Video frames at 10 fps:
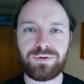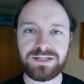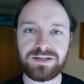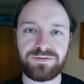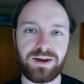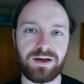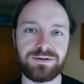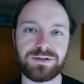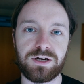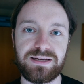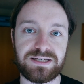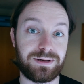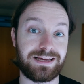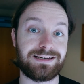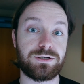So the rest of this video is going to be
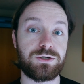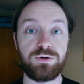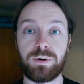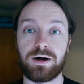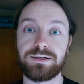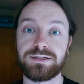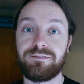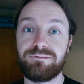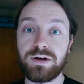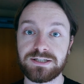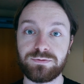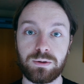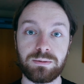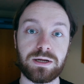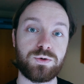split into two parts. First of
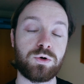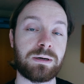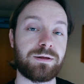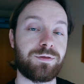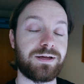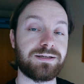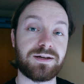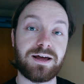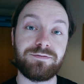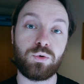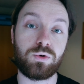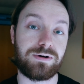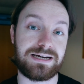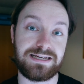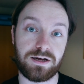all, I'm going to talk about the things that I've
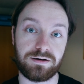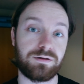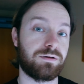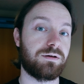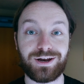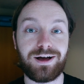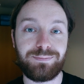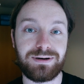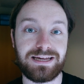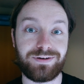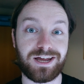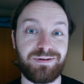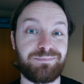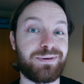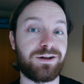already done that I believe are going
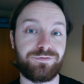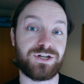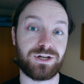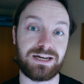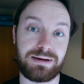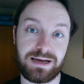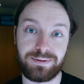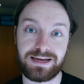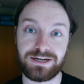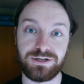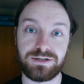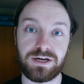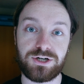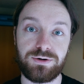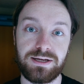to be beneficial in my application to
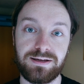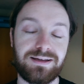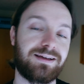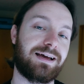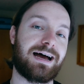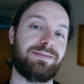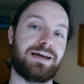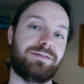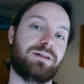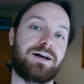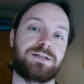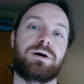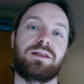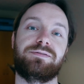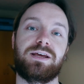surgery. And then the last
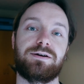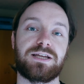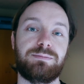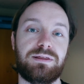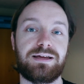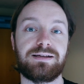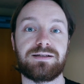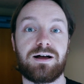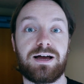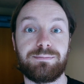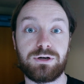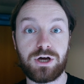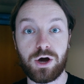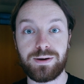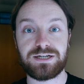part of the video is going to be things that I am
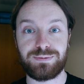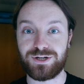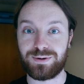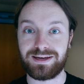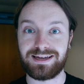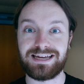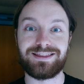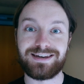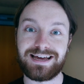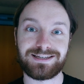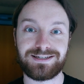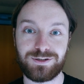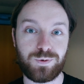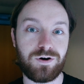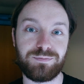going to be doing in the
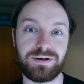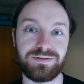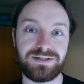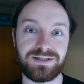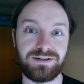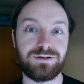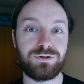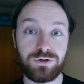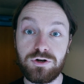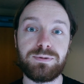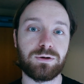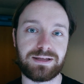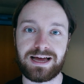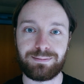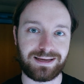next 12 months to
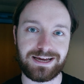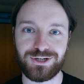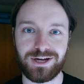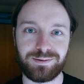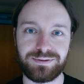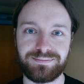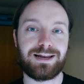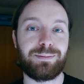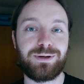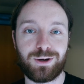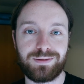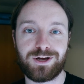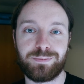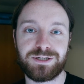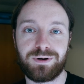build that application up. Let me know in
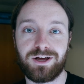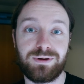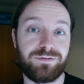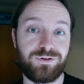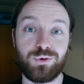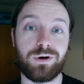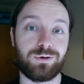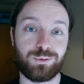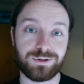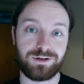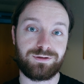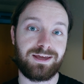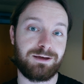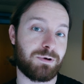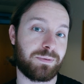the comments below if you are also
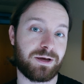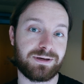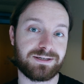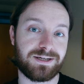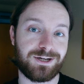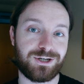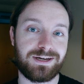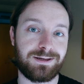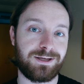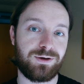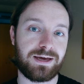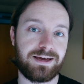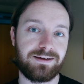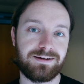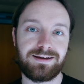thinking about becoming a surgeon in the
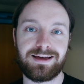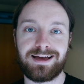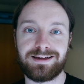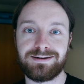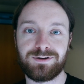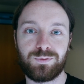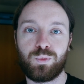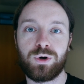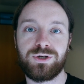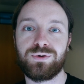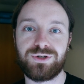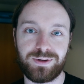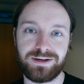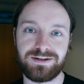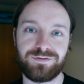UK and what you're
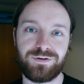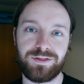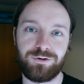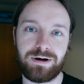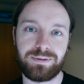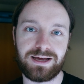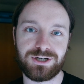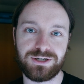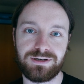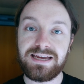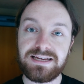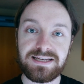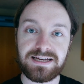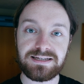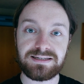doing to further your application.
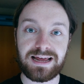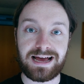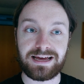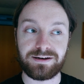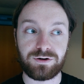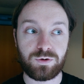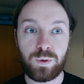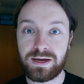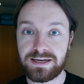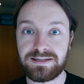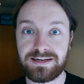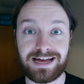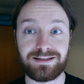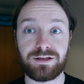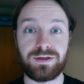Easiest and quickest,
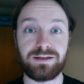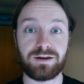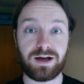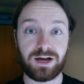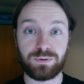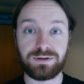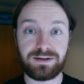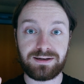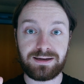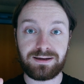and the thing I would